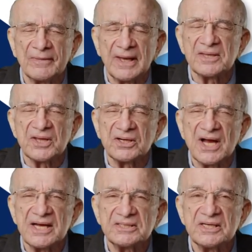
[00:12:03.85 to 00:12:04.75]
in their
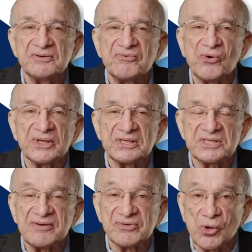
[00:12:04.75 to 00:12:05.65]

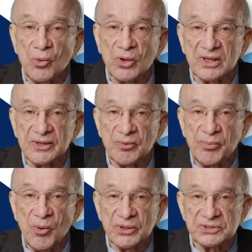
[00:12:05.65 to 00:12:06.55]
1947 quarterly
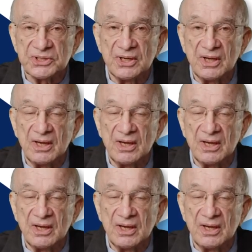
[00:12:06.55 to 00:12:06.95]
reports.